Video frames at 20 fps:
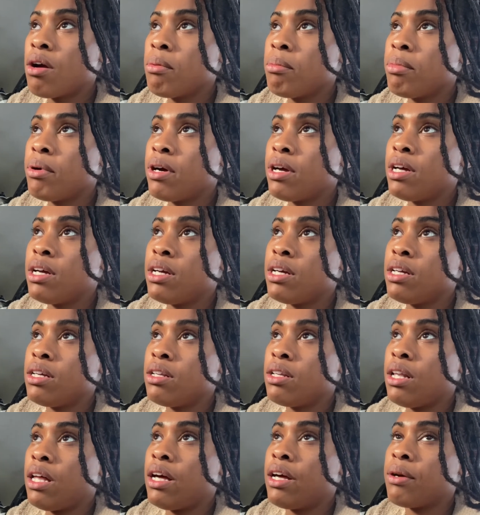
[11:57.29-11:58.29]
but
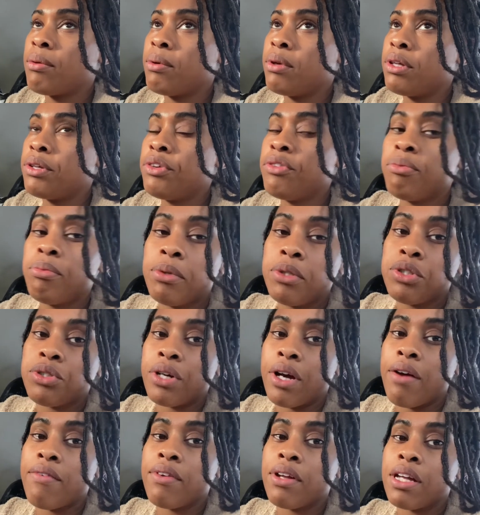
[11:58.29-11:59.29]
like when you've been
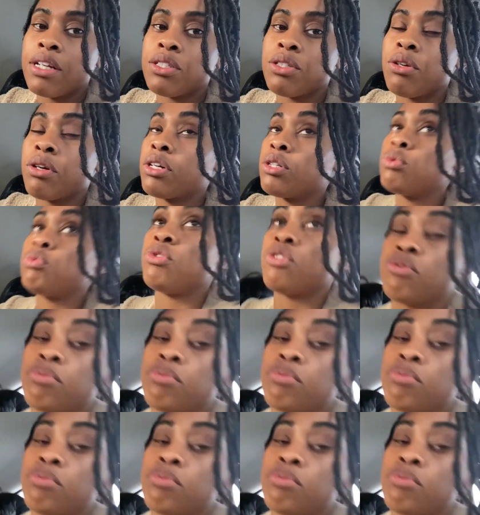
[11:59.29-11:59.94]
driving as long as we've